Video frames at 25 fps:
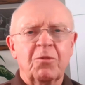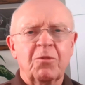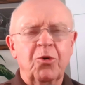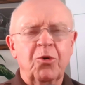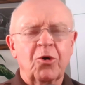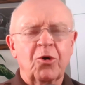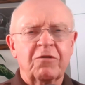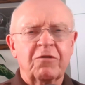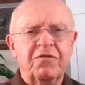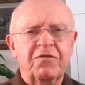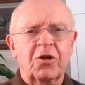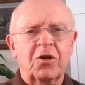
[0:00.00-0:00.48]
the
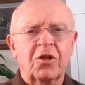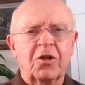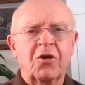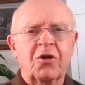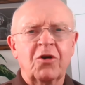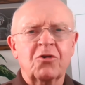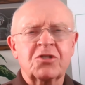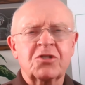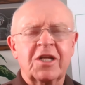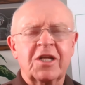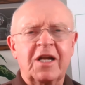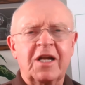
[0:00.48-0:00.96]

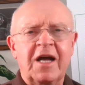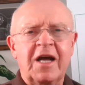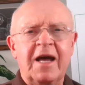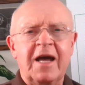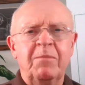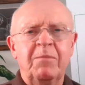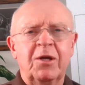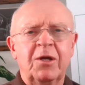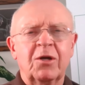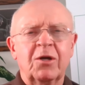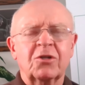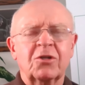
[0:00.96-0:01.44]
portfolios that
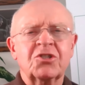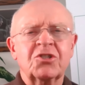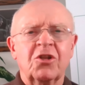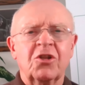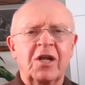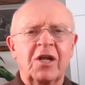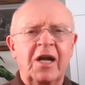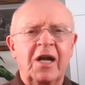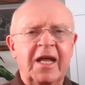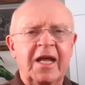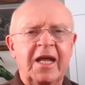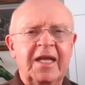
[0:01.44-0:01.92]
I build so
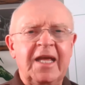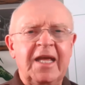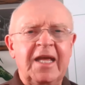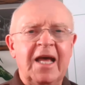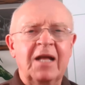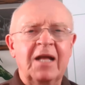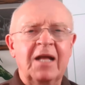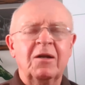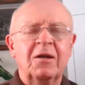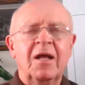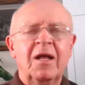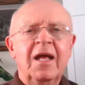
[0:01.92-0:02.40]
that I
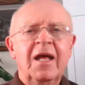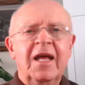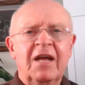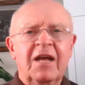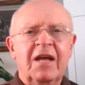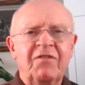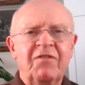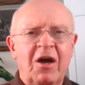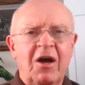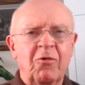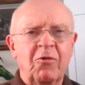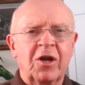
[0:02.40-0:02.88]
can,
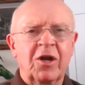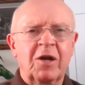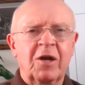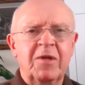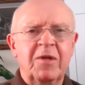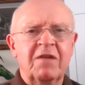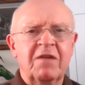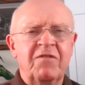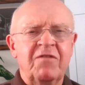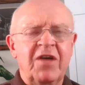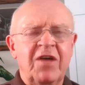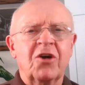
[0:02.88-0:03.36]
if I want to
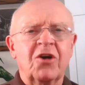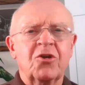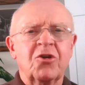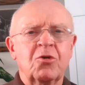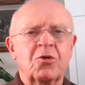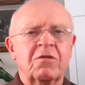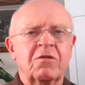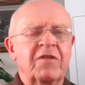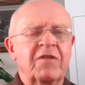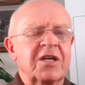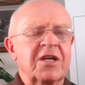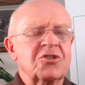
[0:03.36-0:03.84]
be a
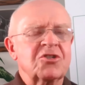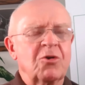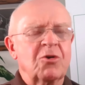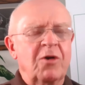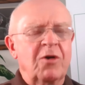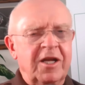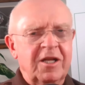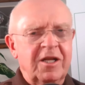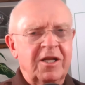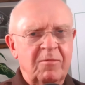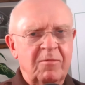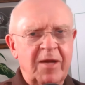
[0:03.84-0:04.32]
value investor,
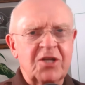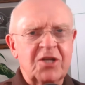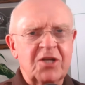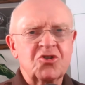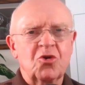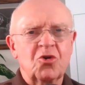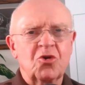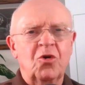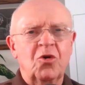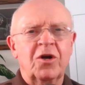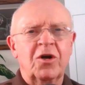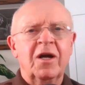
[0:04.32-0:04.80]
I can make
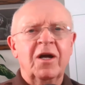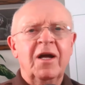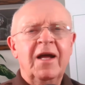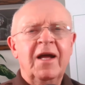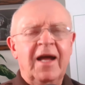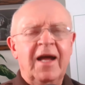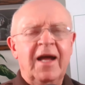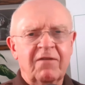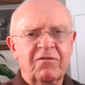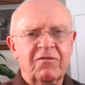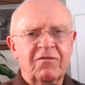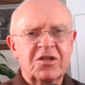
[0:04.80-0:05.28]
sure
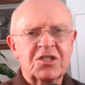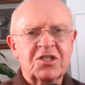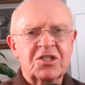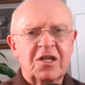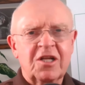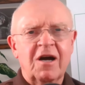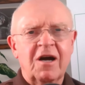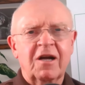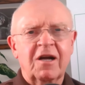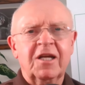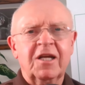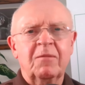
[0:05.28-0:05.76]
every
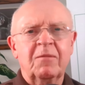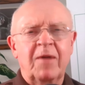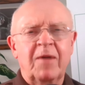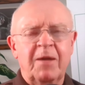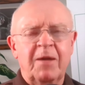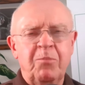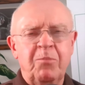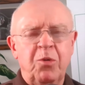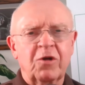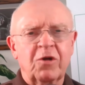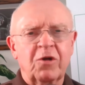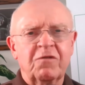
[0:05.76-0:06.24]
stock in
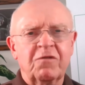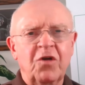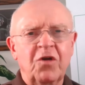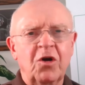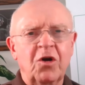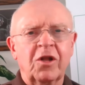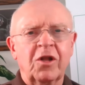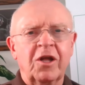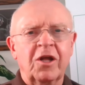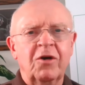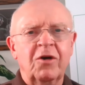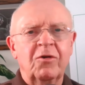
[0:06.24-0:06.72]
my
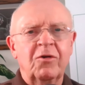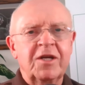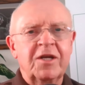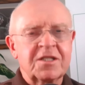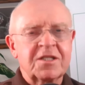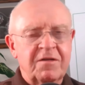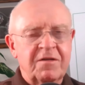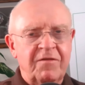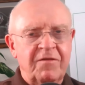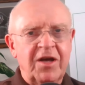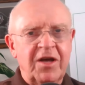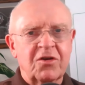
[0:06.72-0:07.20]
portfolio
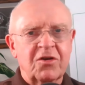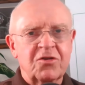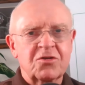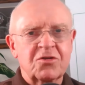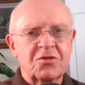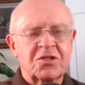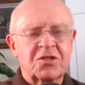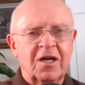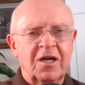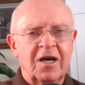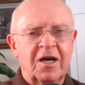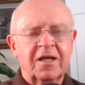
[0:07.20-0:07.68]
is a
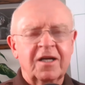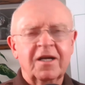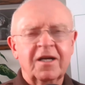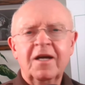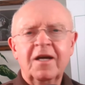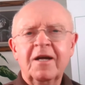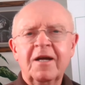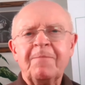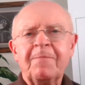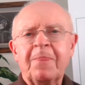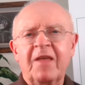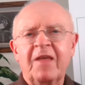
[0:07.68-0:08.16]
value stock
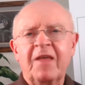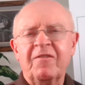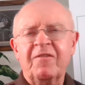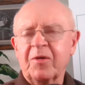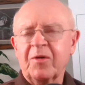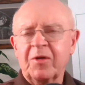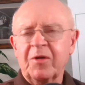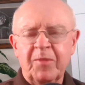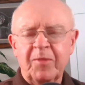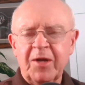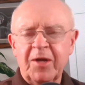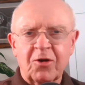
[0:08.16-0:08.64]
if
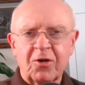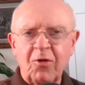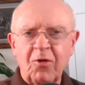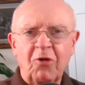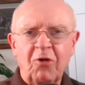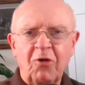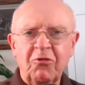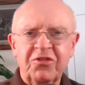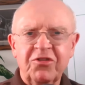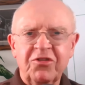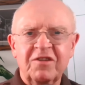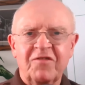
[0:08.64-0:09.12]
I'm going to be a
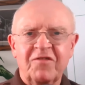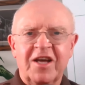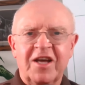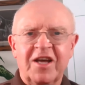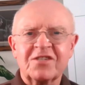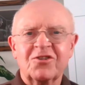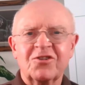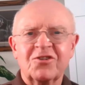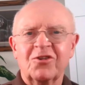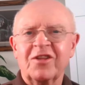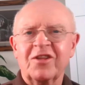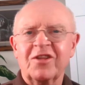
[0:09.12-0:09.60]
growth
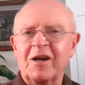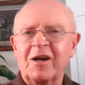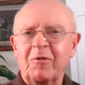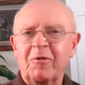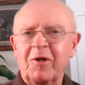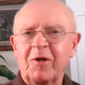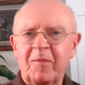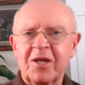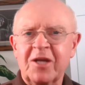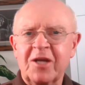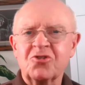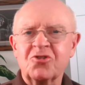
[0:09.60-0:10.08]
investor, then I
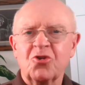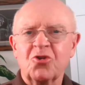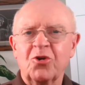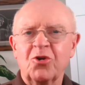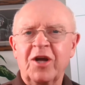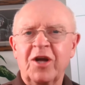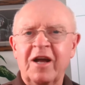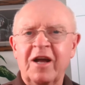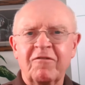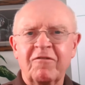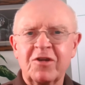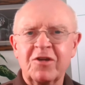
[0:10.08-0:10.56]
want to make
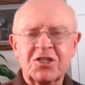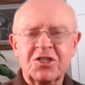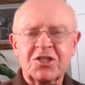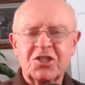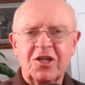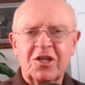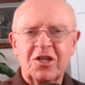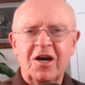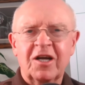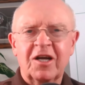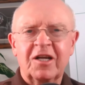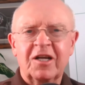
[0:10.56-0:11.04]
sure every
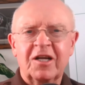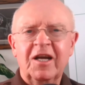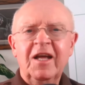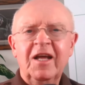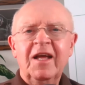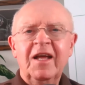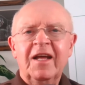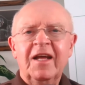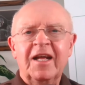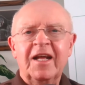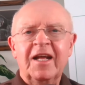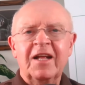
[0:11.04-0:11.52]
stock
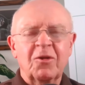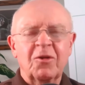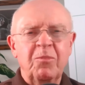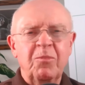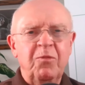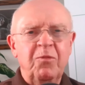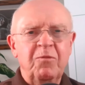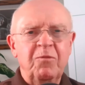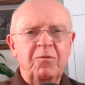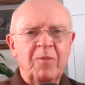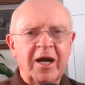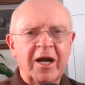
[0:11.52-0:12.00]
in the,
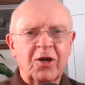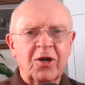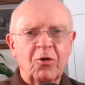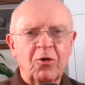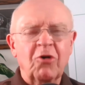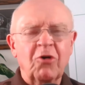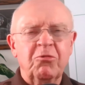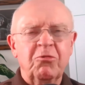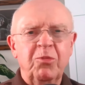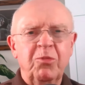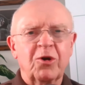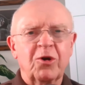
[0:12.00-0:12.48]
my
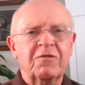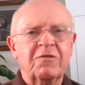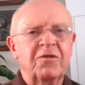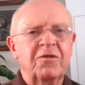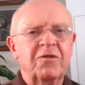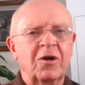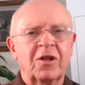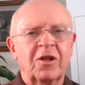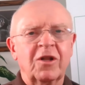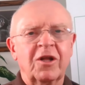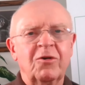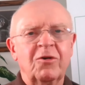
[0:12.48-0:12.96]
growth
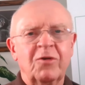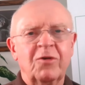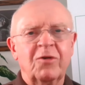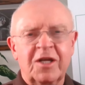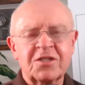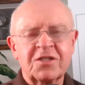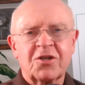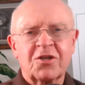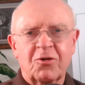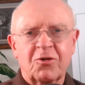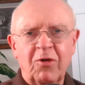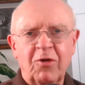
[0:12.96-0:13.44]
portfolio
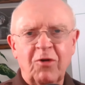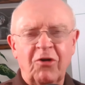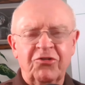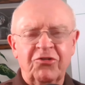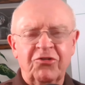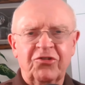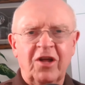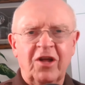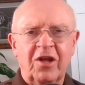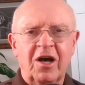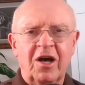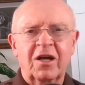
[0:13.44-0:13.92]
is a growth
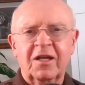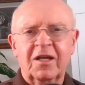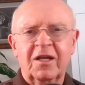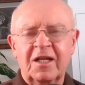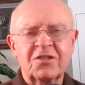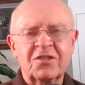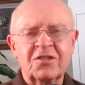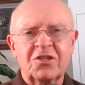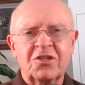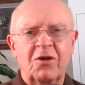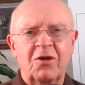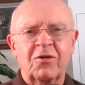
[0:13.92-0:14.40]
stock,
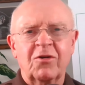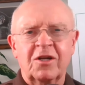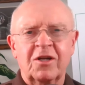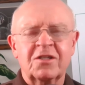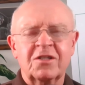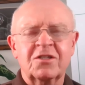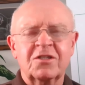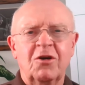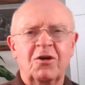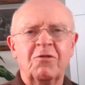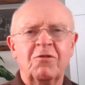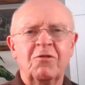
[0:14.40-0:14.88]
and so on
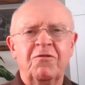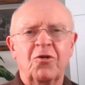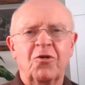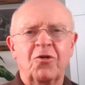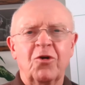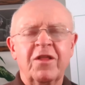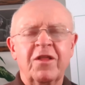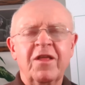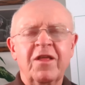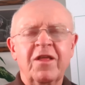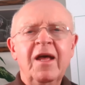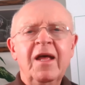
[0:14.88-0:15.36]
and so
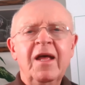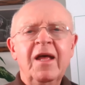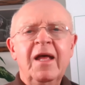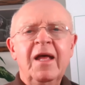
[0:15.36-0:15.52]
forth.